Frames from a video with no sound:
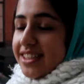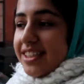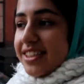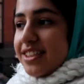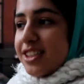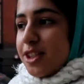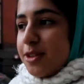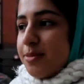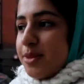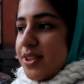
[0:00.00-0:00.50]
in
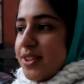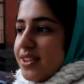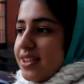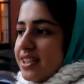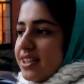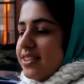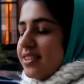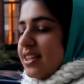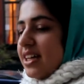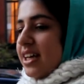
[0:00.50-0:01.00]
these
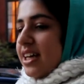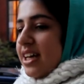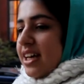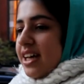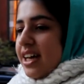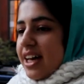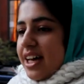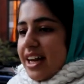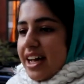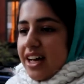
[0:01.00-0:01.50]
communities,
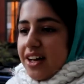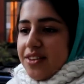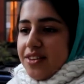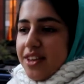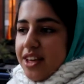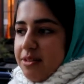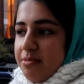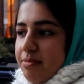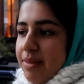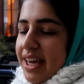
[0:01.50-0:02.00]
and how
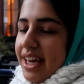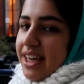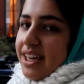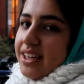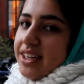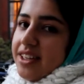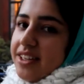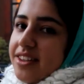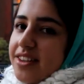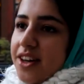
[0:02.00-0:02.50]
they make
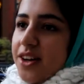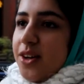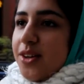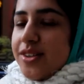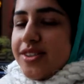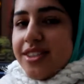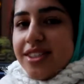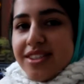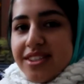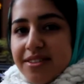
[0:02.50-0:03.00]
the
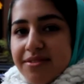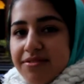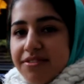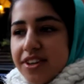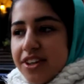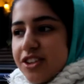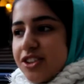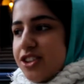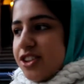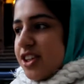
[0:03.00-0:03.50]
whole system
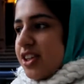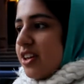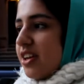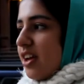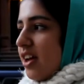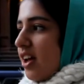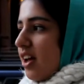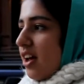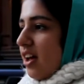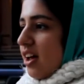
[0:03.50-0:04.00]
function.
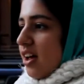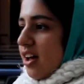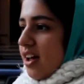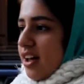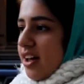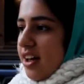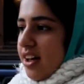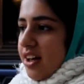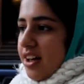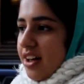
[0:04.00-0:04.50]

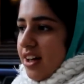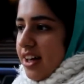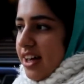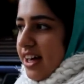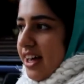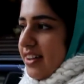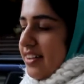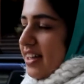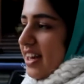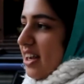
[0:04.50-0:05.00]

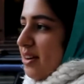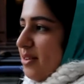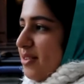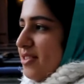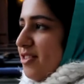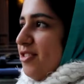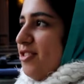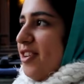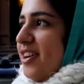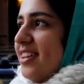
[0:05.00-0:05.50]
And then I
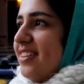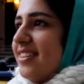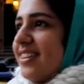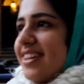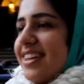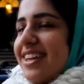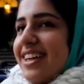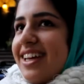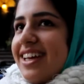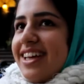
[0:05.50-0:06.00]
was
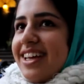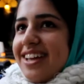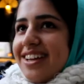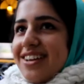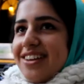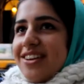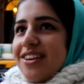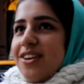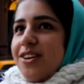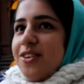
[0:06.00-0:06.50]
interested
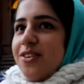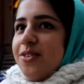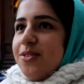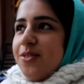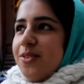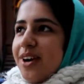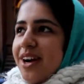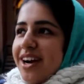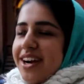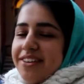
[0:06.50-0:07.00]
in
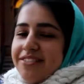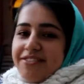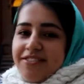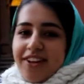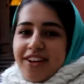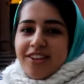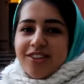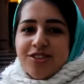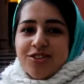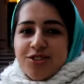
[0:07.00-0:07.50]
where it
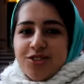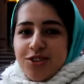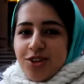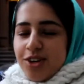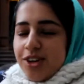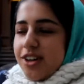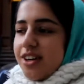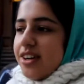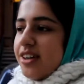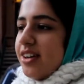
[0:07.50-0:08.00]
falls
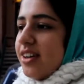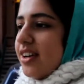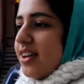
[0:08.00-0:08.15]
short.